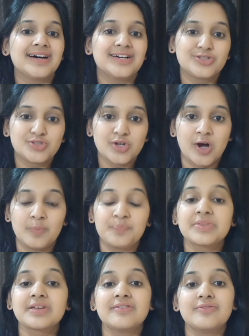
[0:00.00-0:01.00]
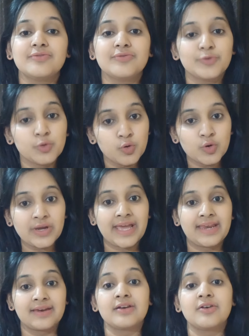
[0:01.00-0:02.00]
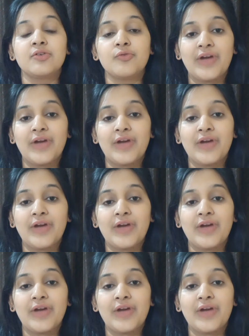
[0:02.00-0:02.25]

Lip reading: a job who can